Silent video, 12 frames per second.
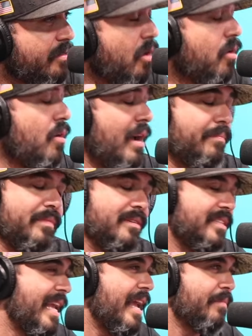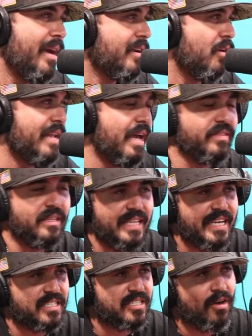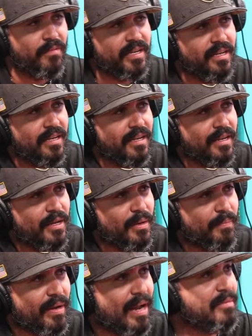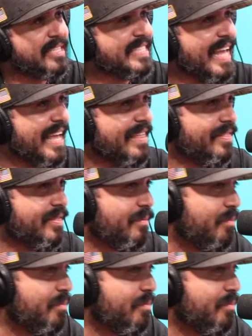No, no. I'm damn. I go down the list, homie. But I'm just saying the